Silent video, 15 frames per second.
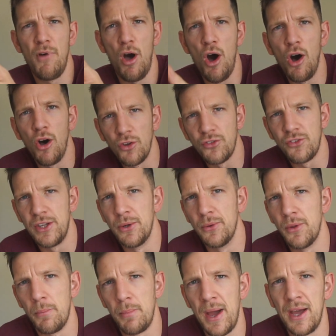are still
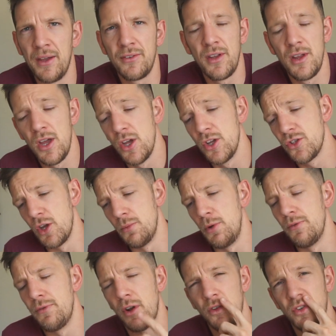the best. So
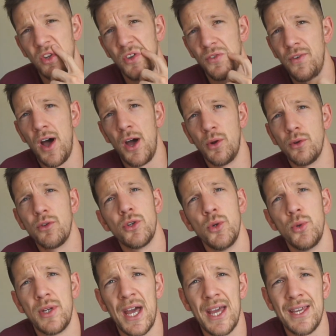moving on to the final
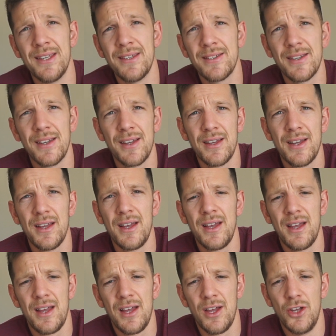2 days,
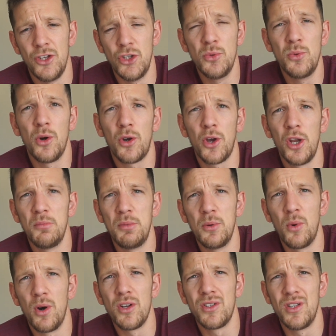you are going to be
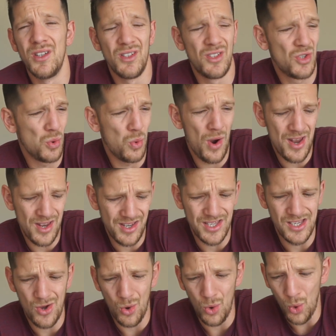watching
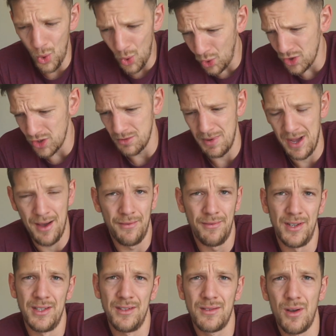20 awesome
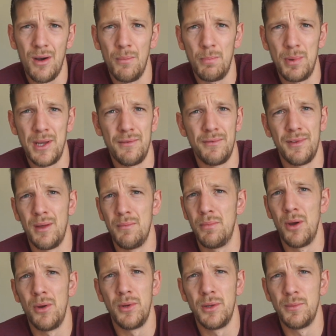athletes compete for them
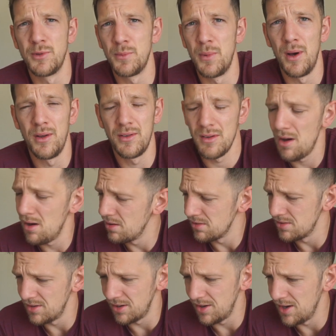podium spots.
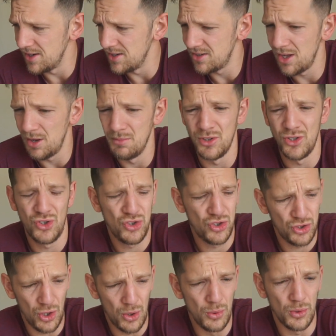Honest to God, it's going to be
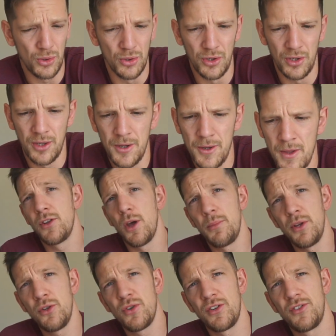so good. So it'll be
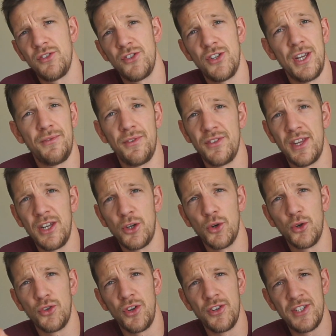interesting to see if there's any
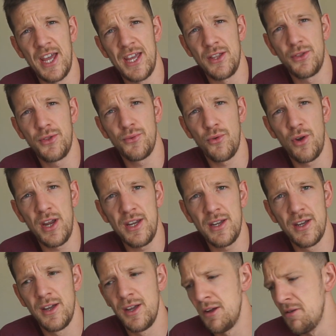cuts on day 3,